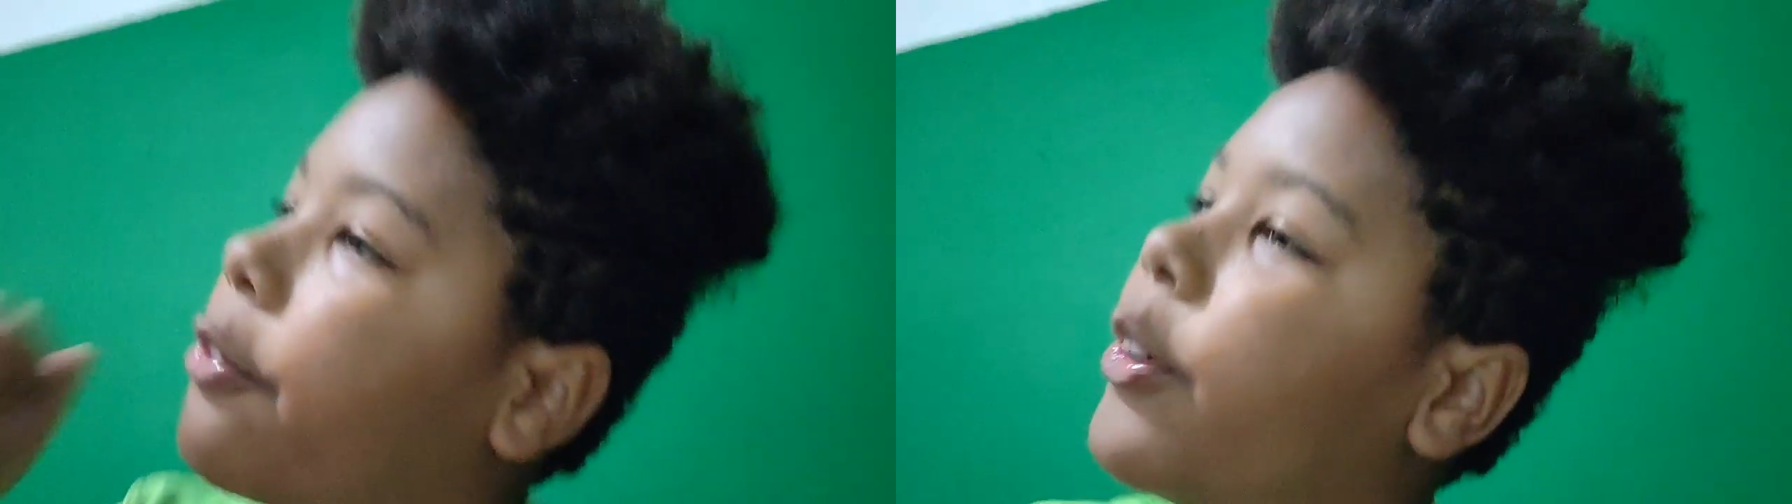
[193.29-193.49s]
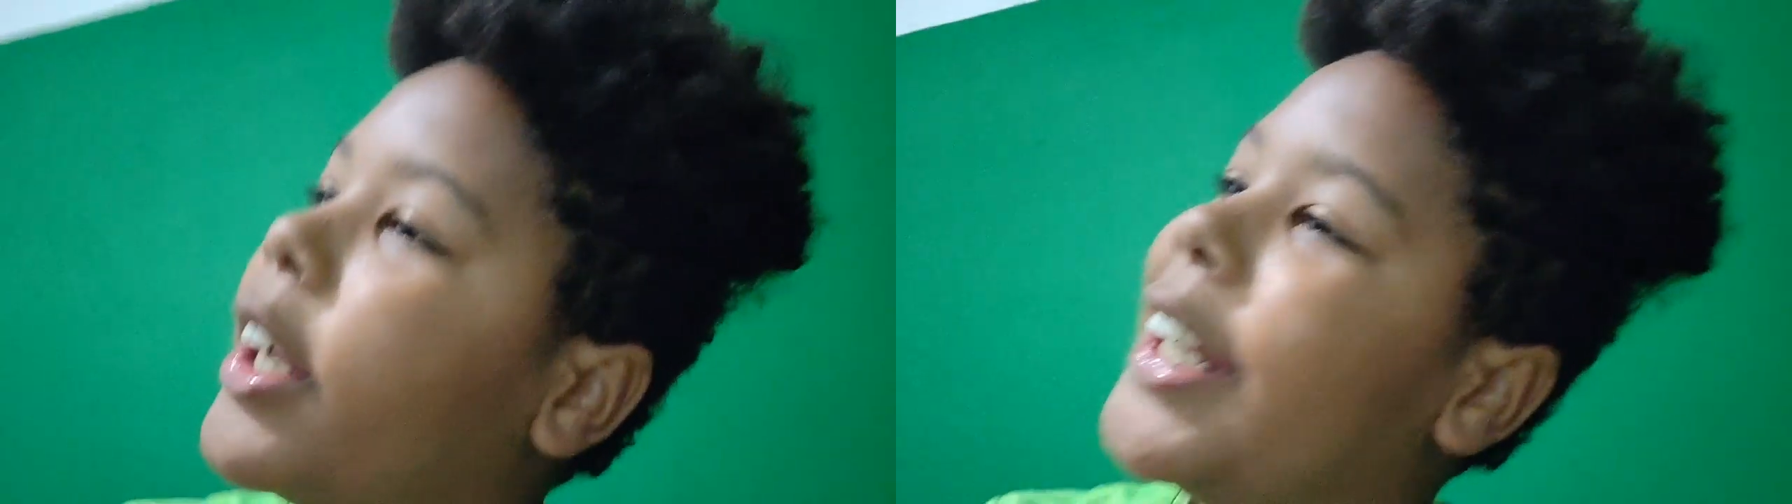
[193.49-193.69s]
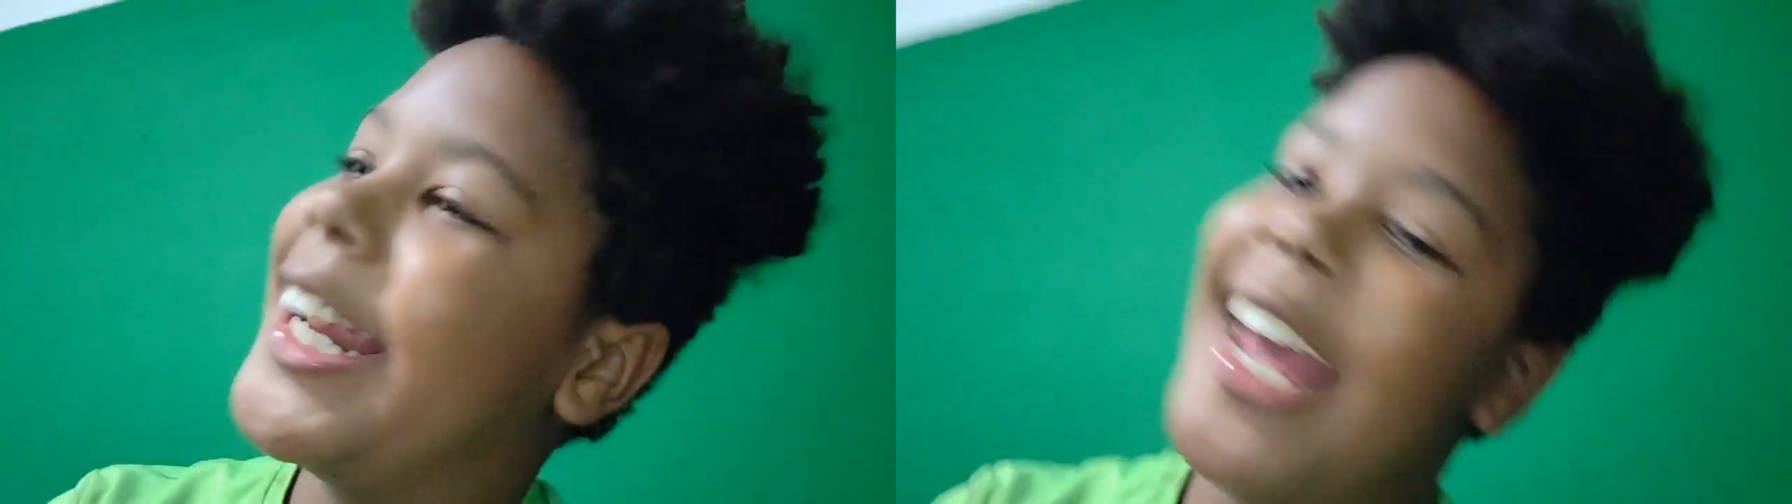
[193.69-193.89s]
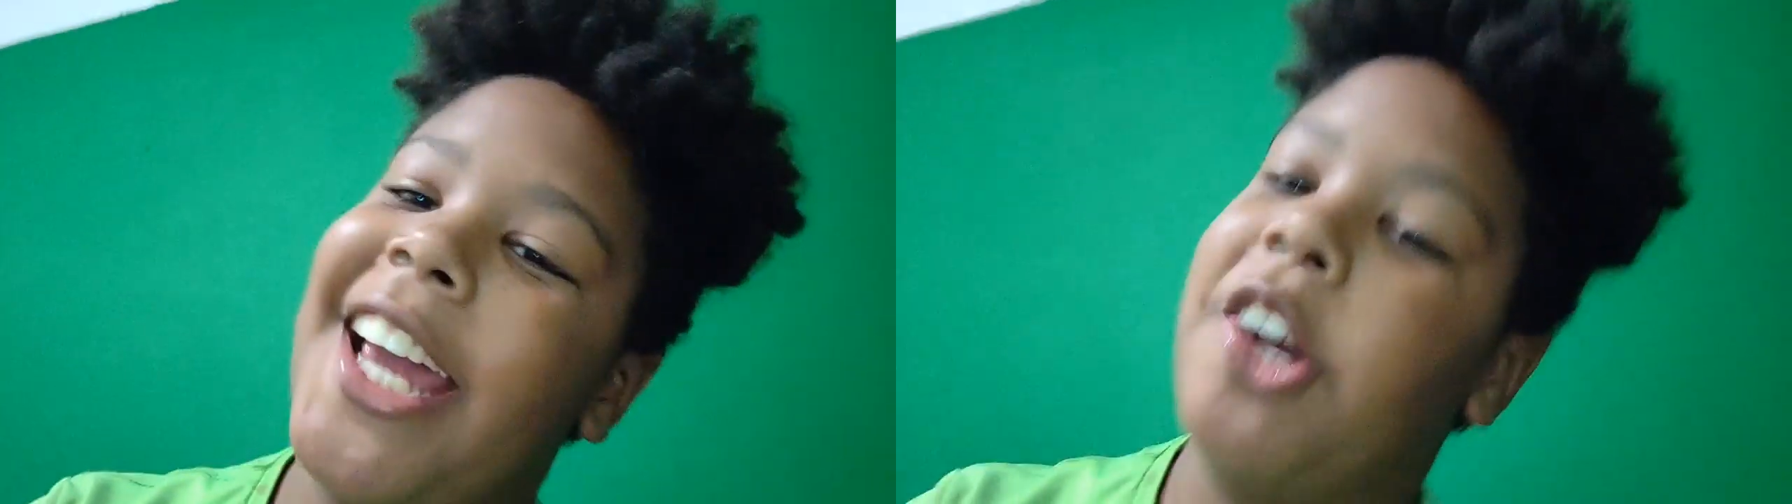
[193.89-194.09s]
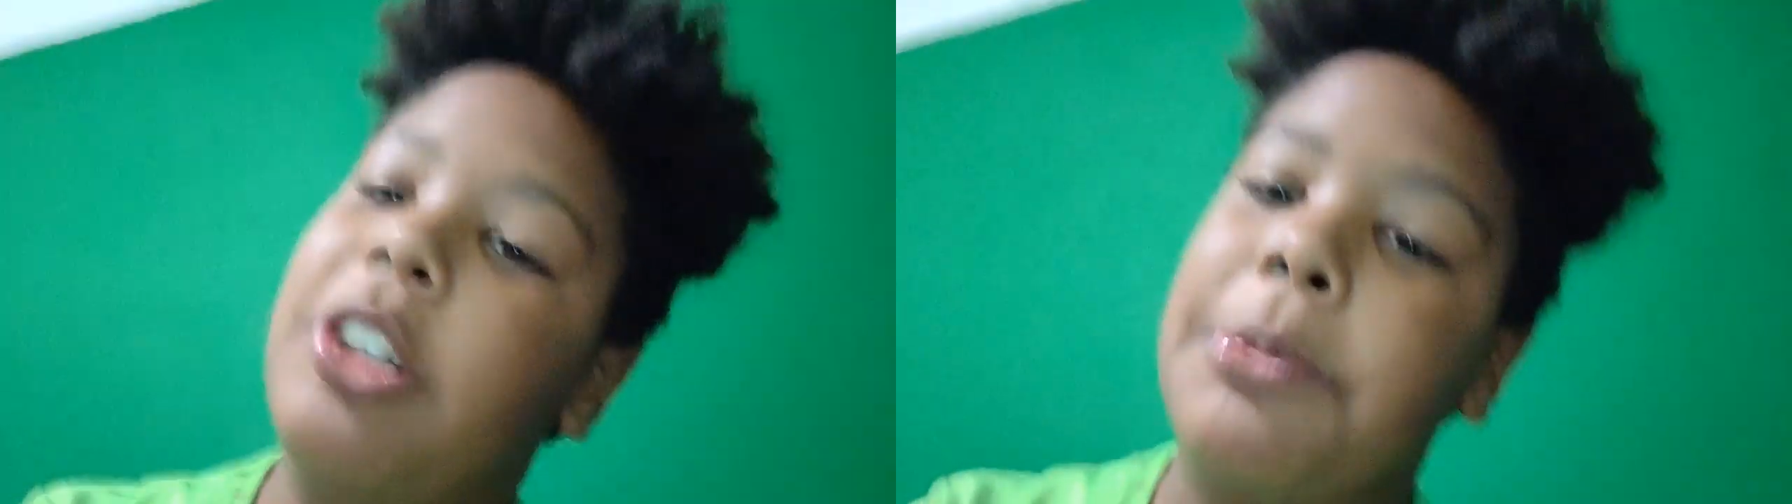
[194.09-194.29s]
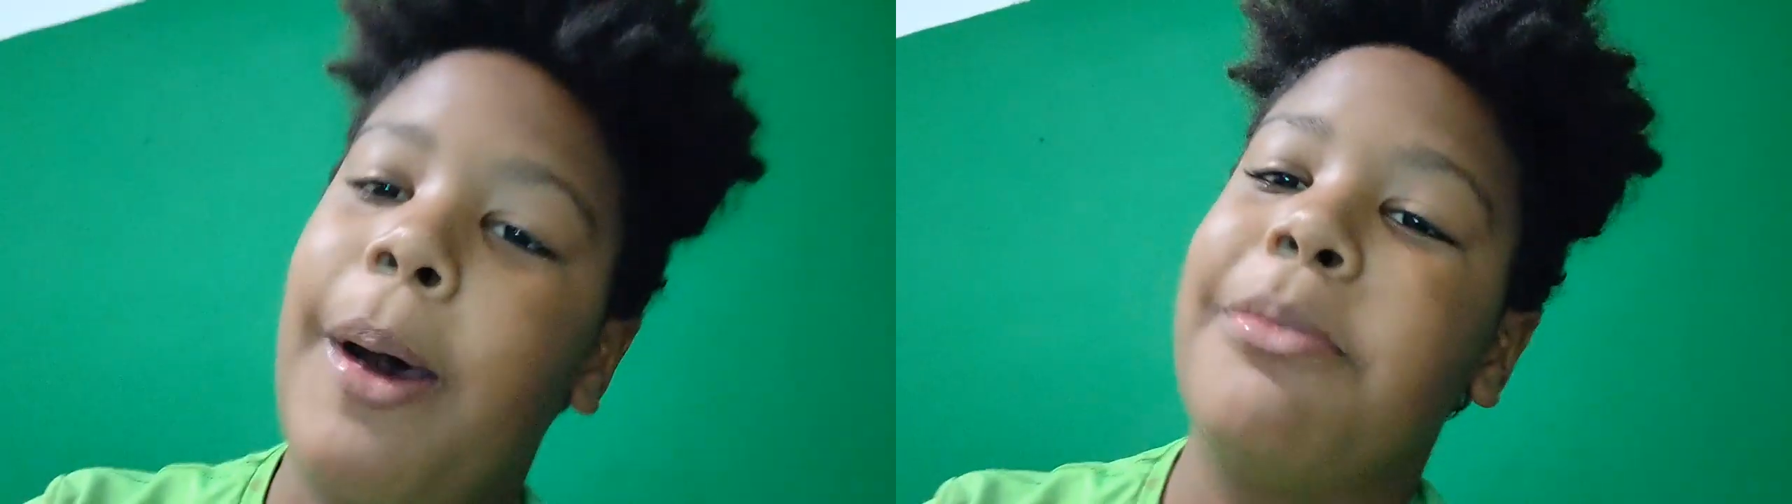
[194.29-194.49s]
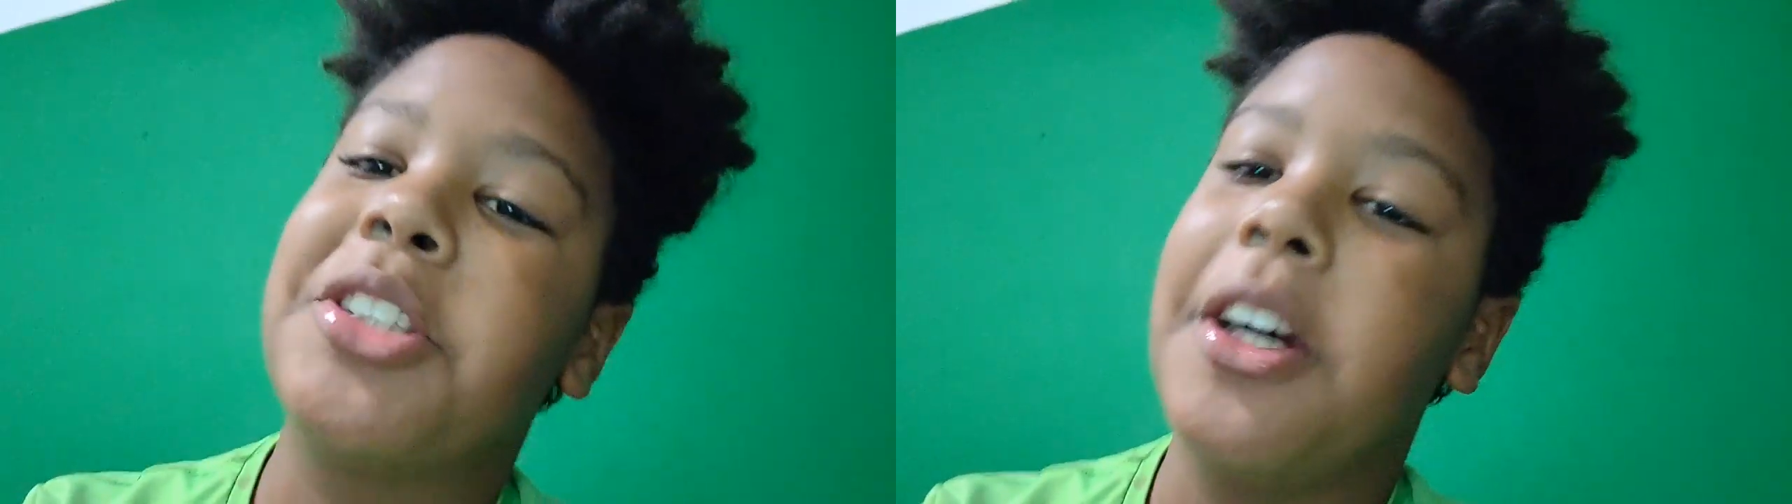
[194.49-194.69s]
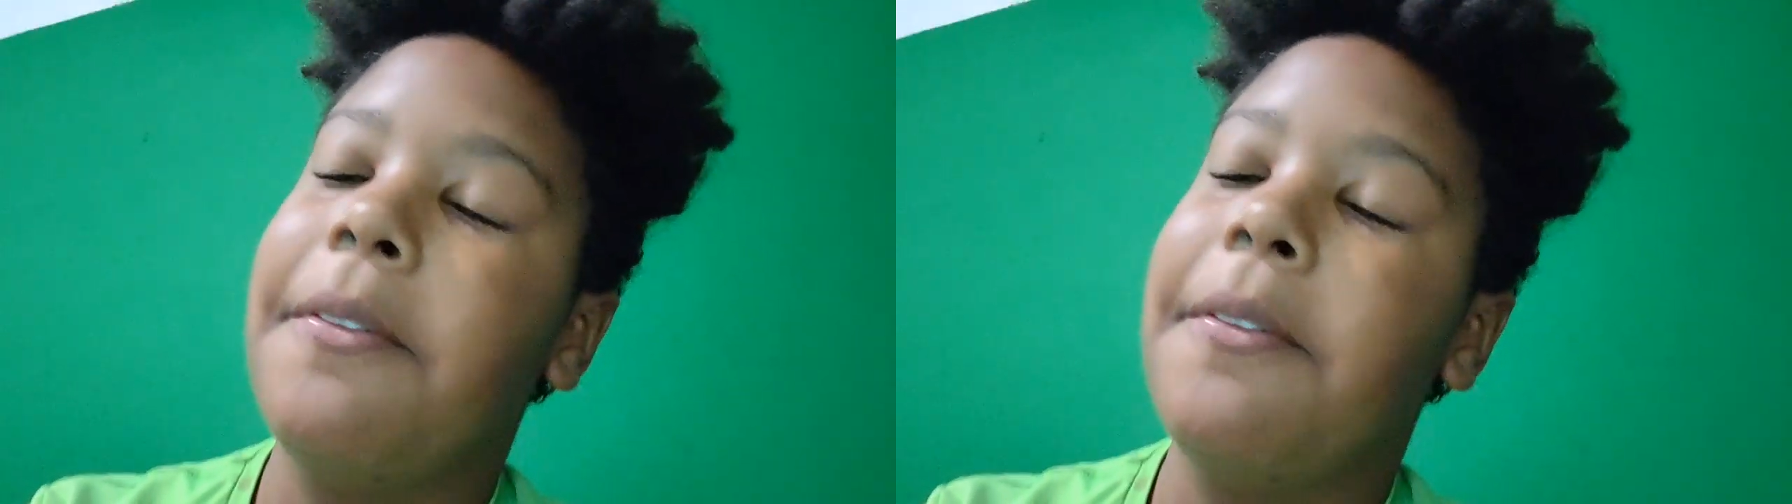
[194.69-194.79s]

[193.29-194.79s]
freaking ad always pops